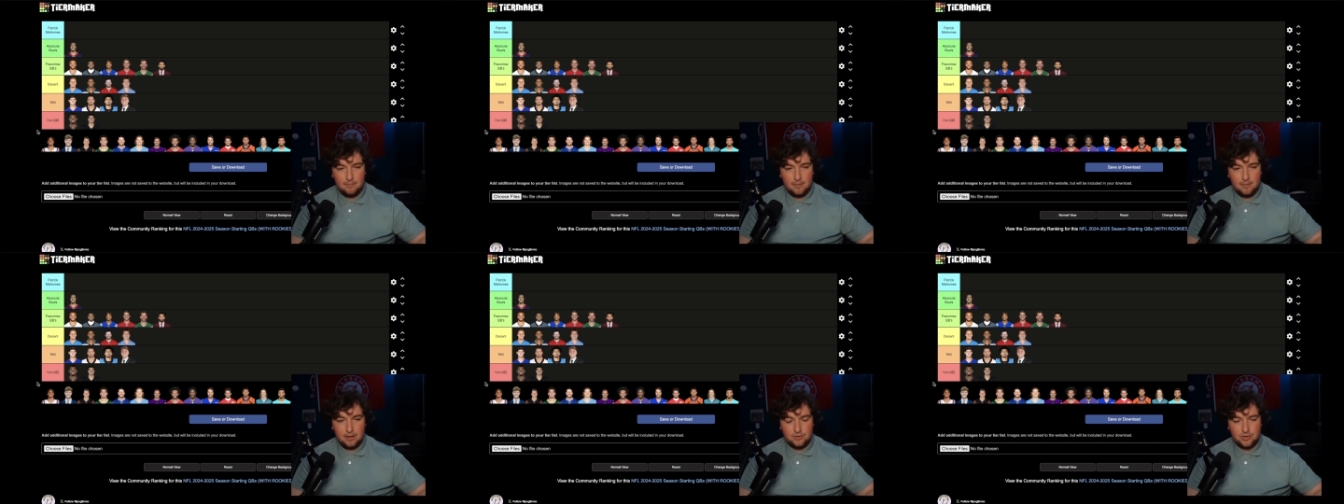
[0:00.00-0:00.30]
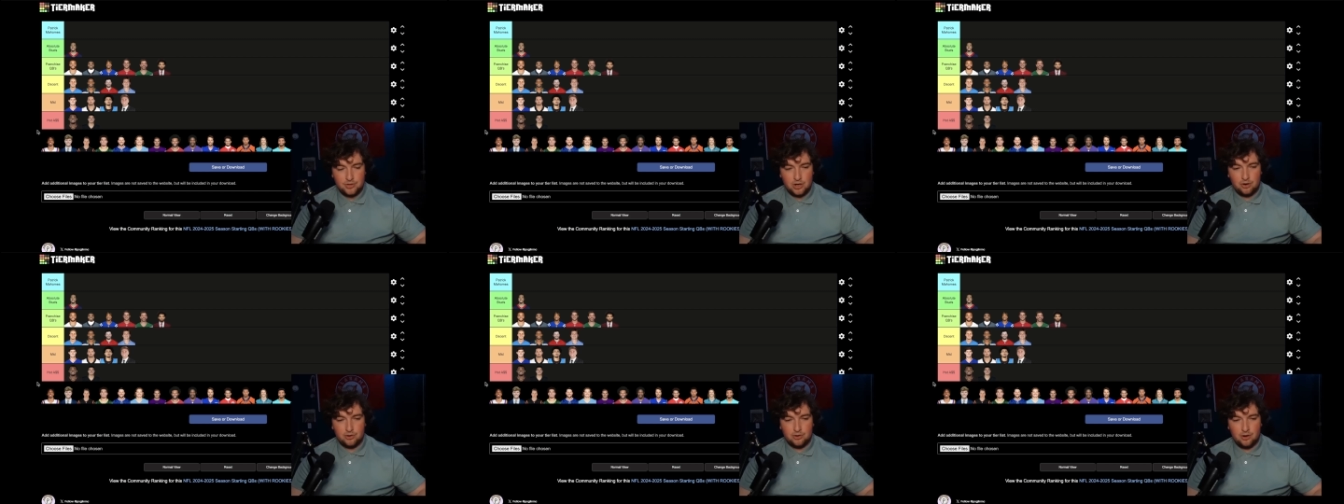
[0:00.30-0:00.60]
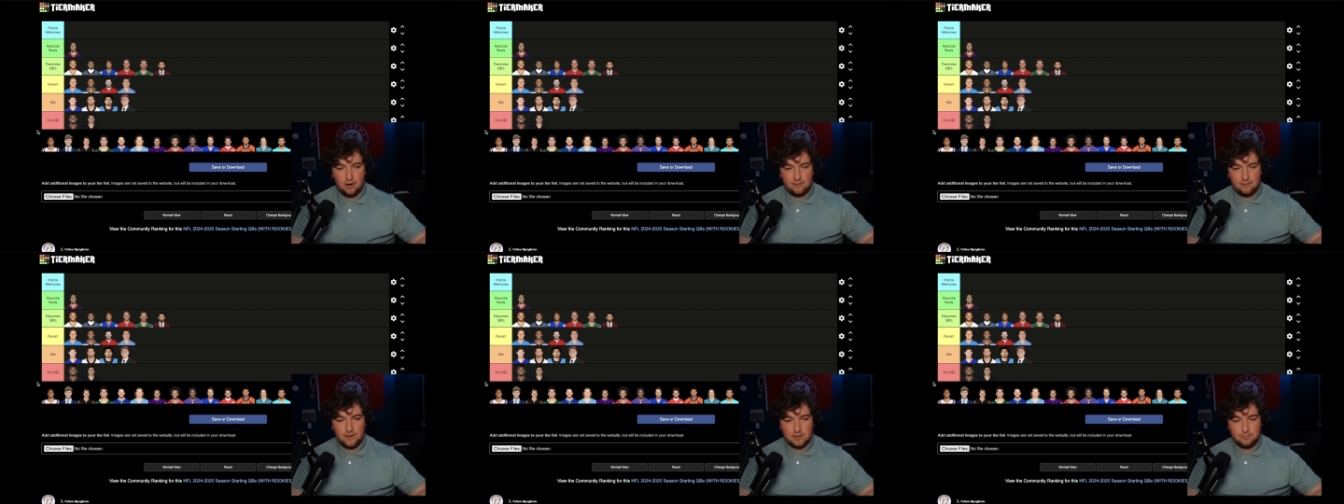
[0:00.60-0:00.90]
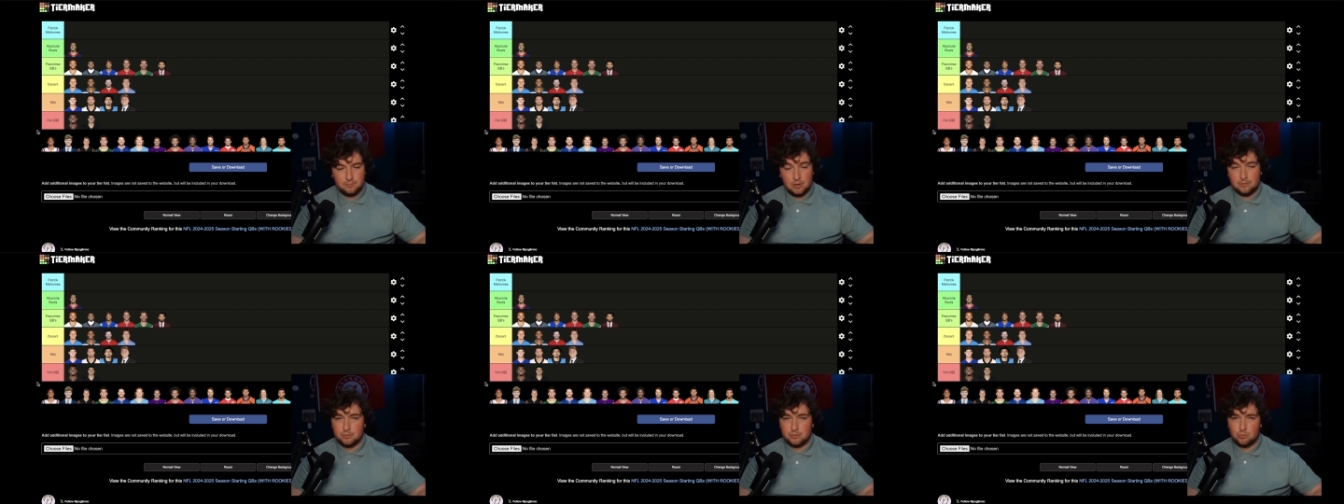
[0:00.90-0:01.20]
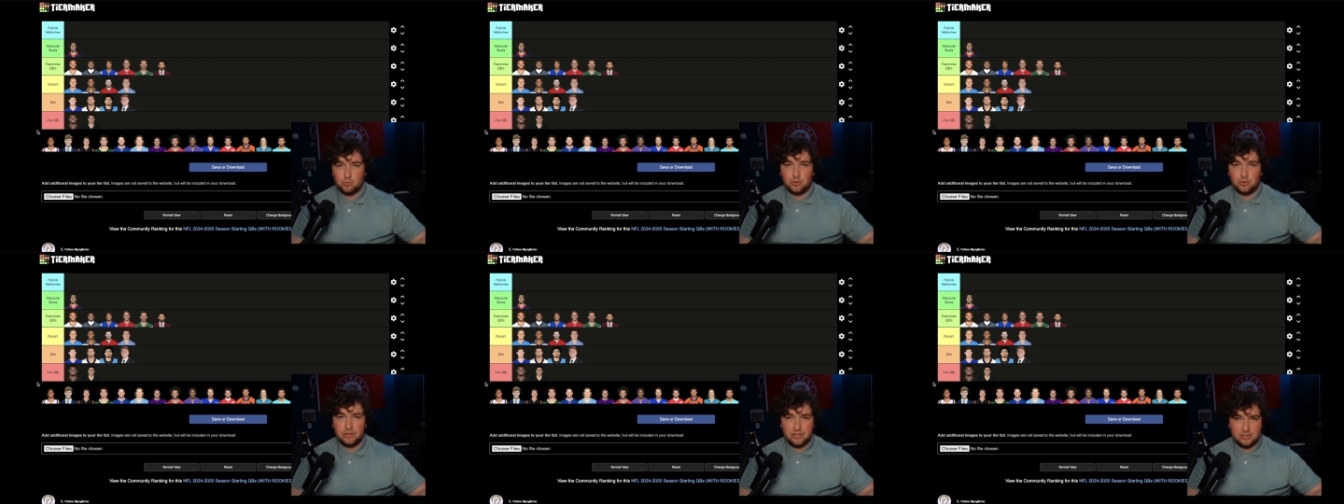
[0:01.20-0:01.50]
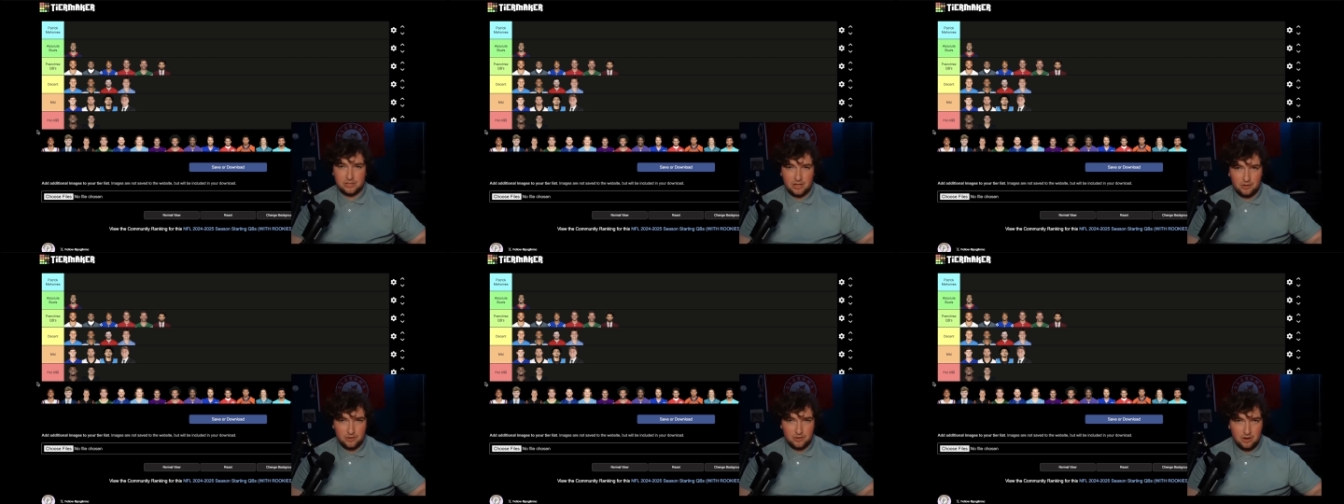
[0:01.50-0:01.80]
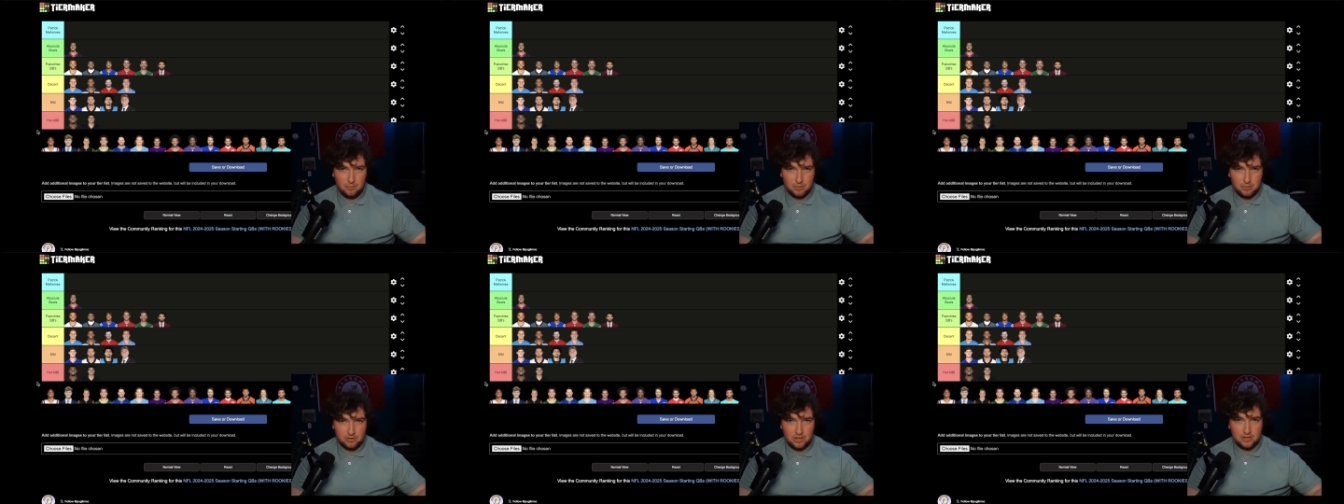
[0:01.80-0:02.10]
Jared Goff has put up some really solid
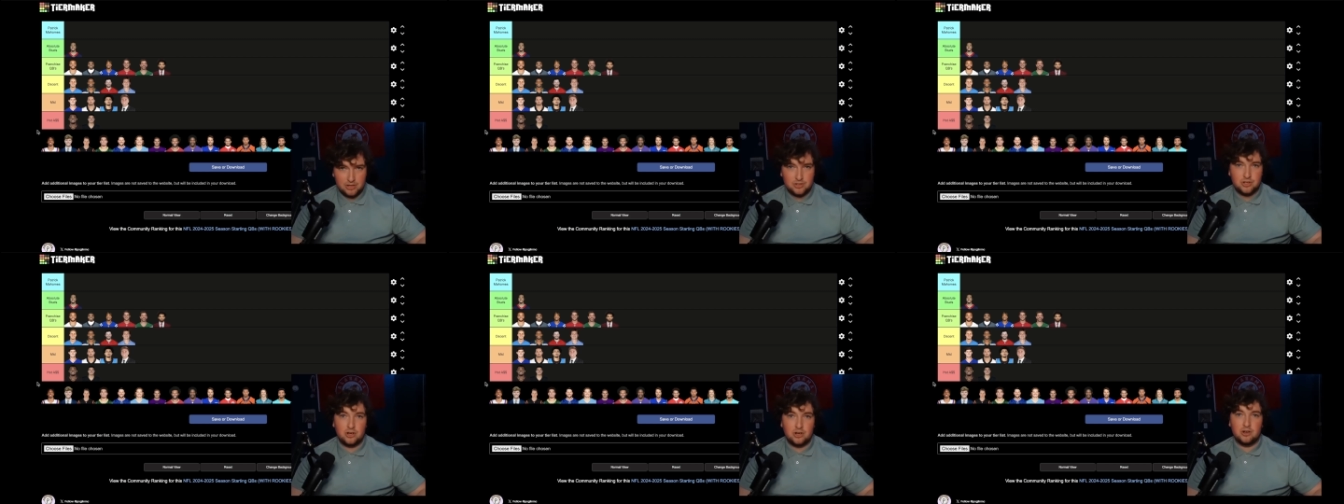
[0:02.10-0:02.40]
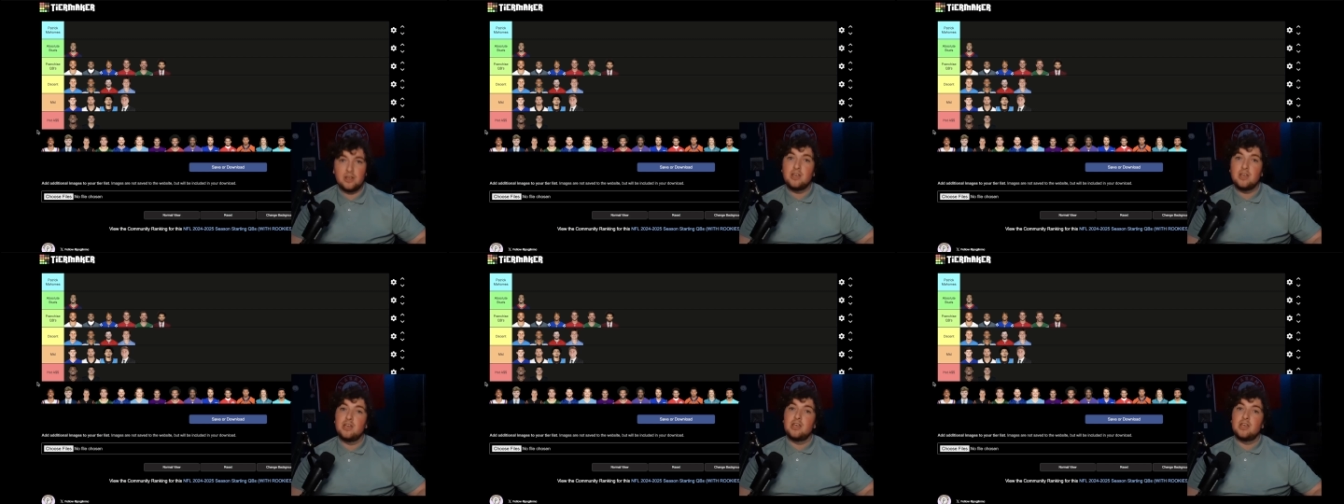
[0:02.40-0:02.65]
numbers last year.